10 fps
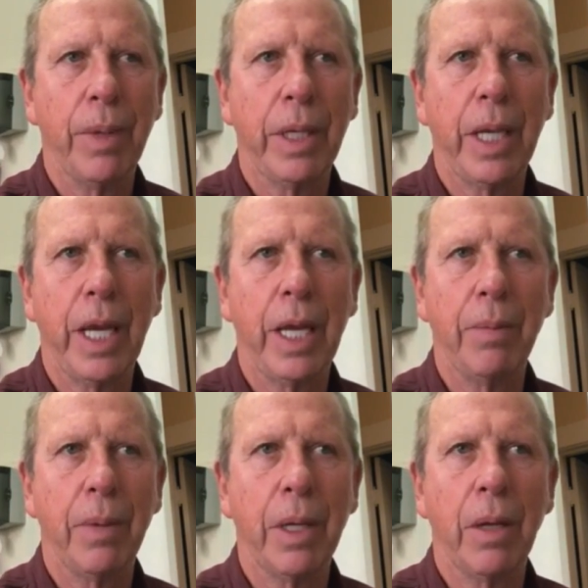
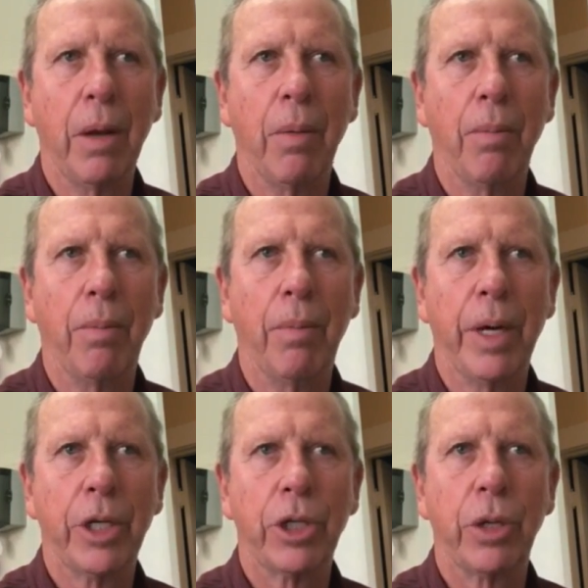became
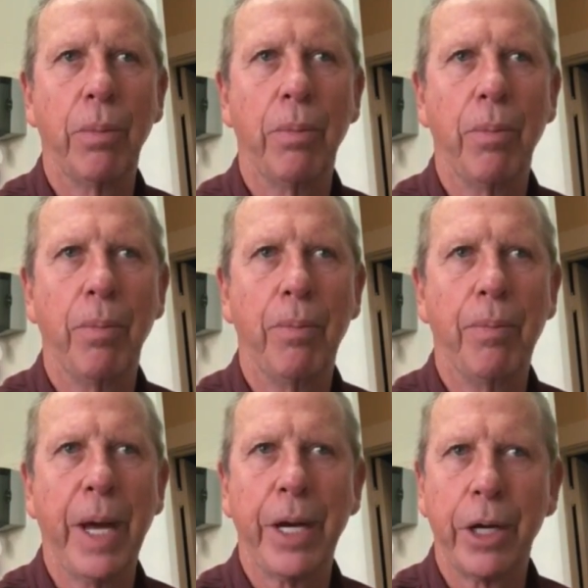much
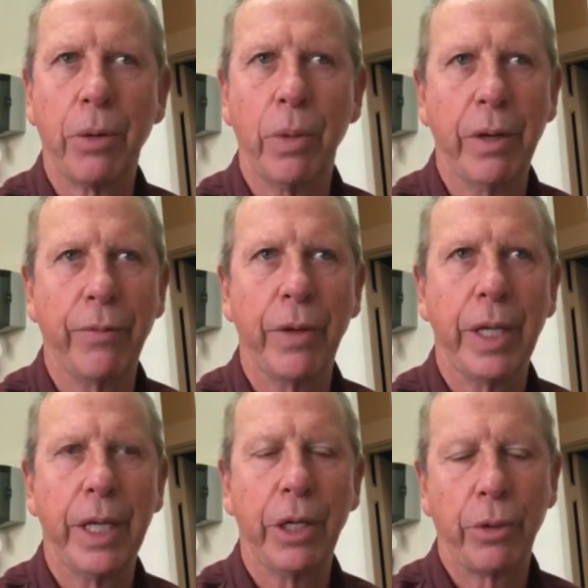better with
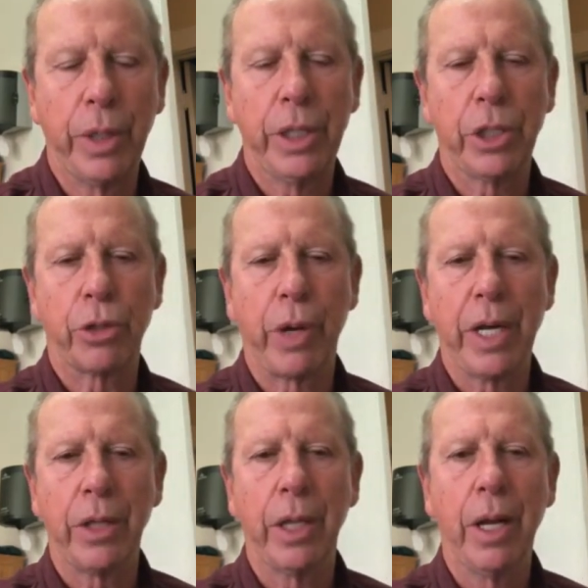increased
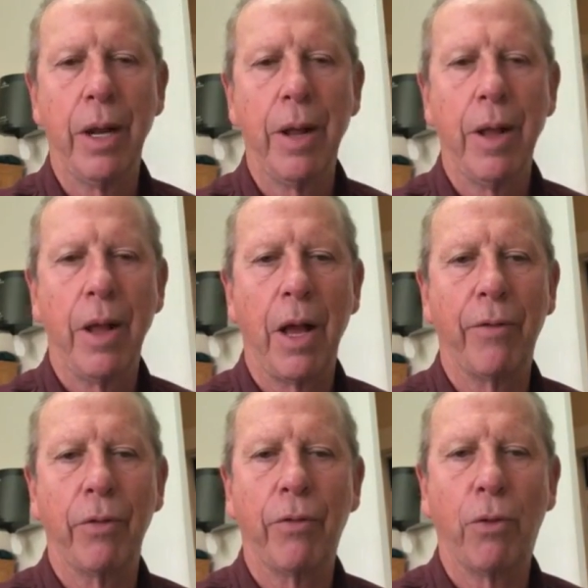strength
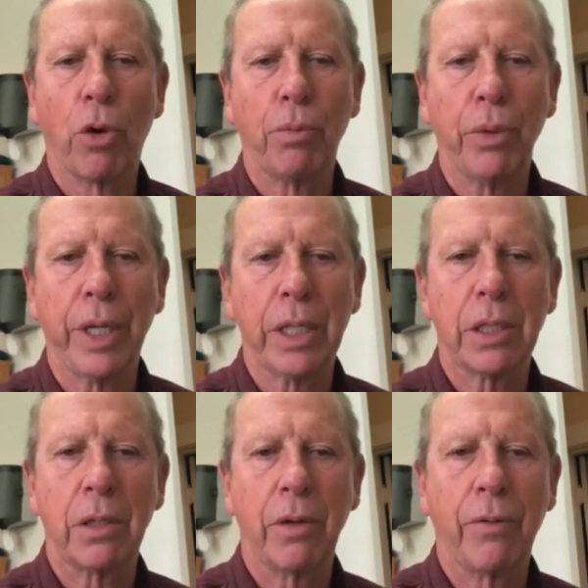of a 4
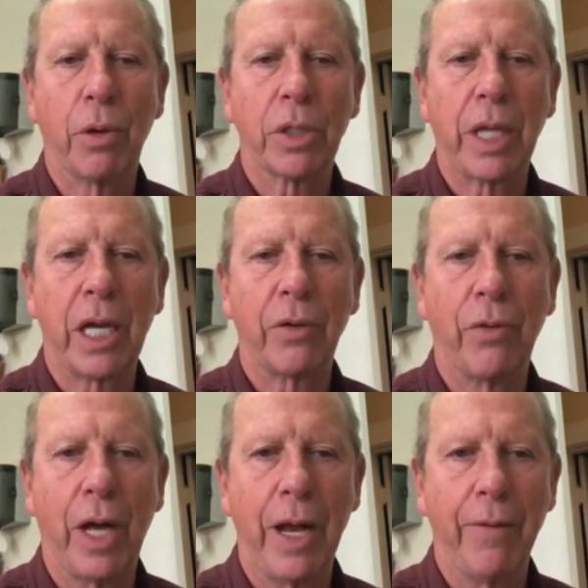plus 4 slash
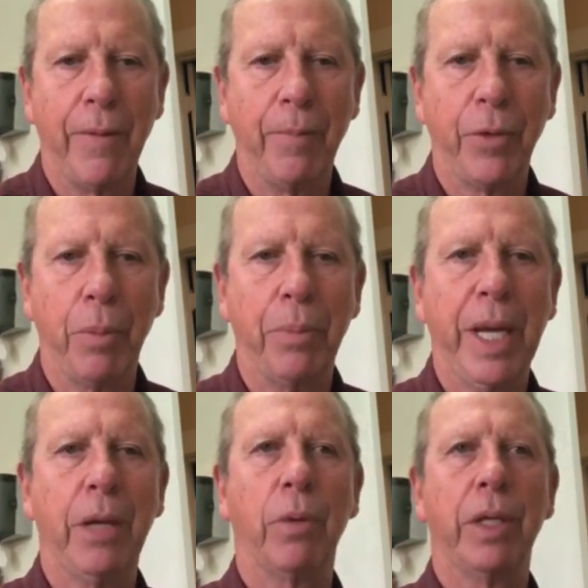5. The
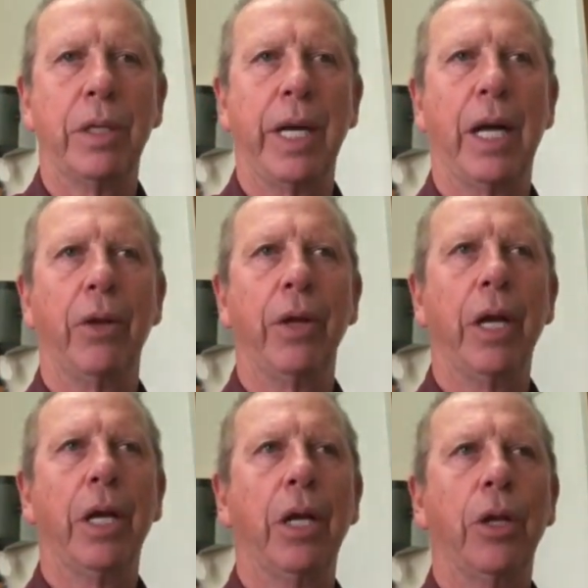pain went down
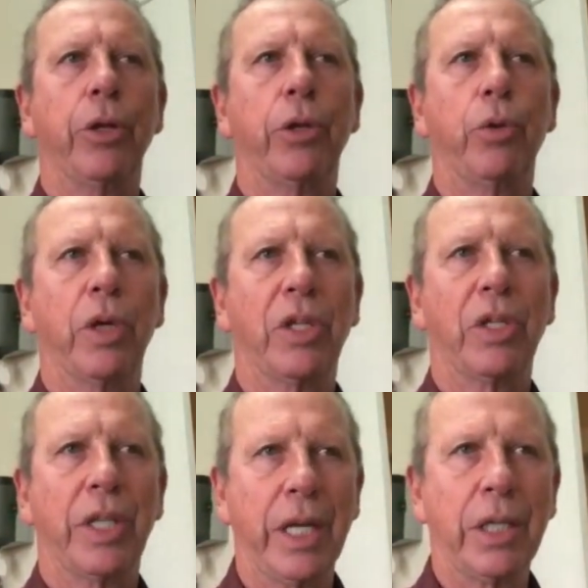to a
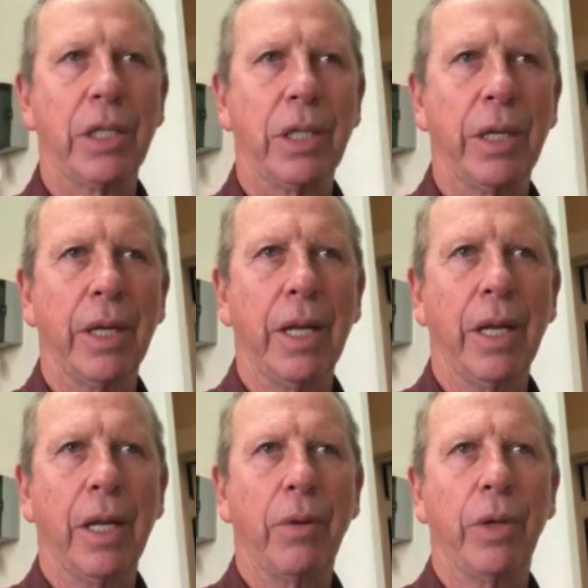6,
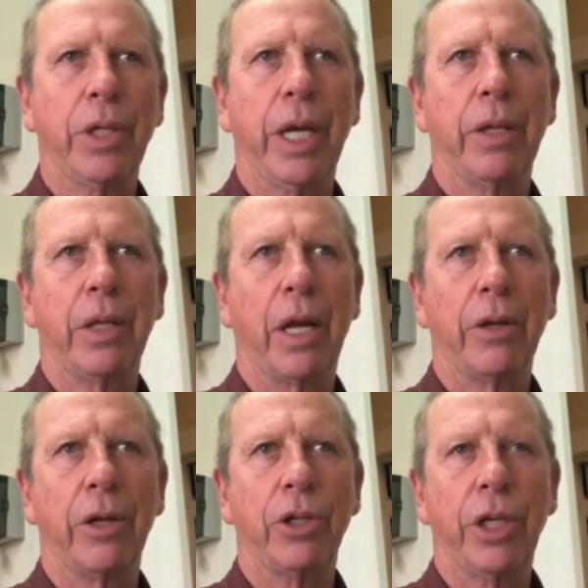which he had
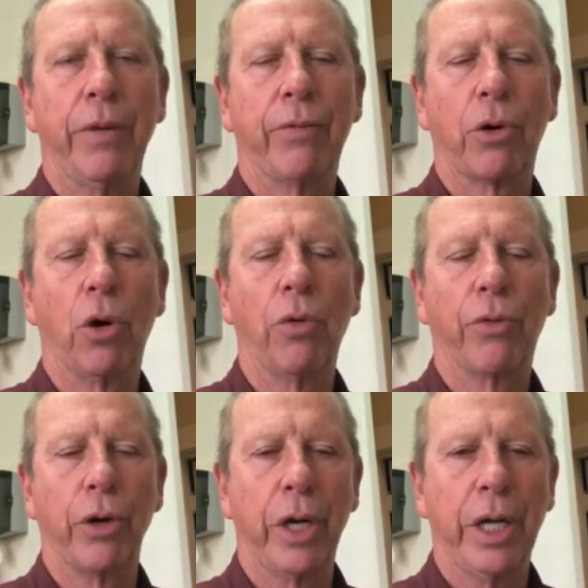not achieved for
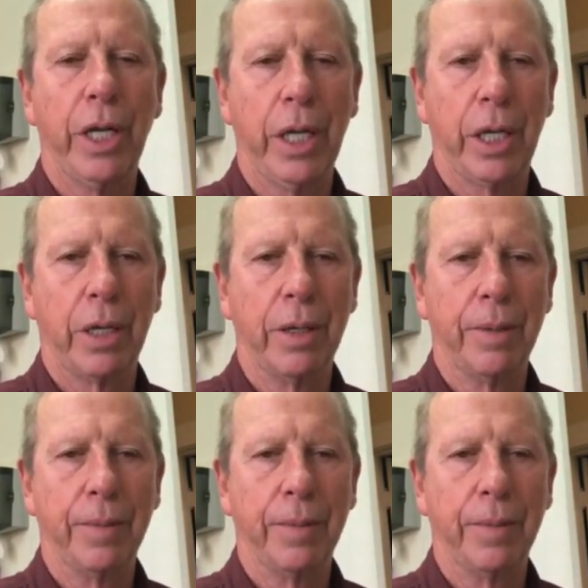over a year.